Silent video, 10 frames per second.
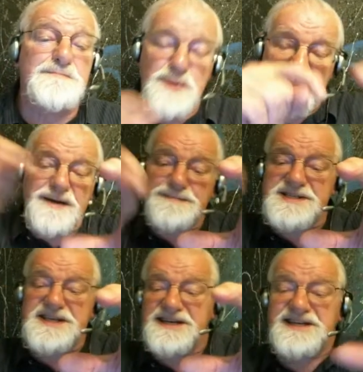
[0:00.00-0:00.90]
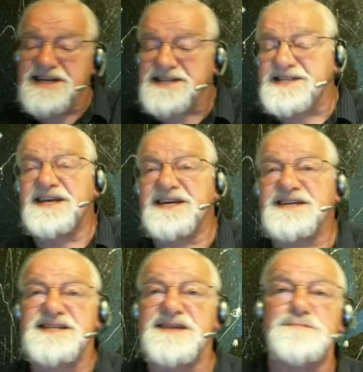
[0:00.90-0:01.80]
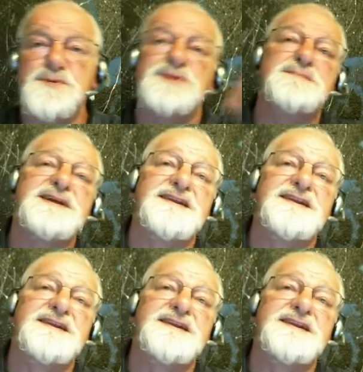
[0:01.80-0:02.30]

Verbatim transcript: put up statistics and put them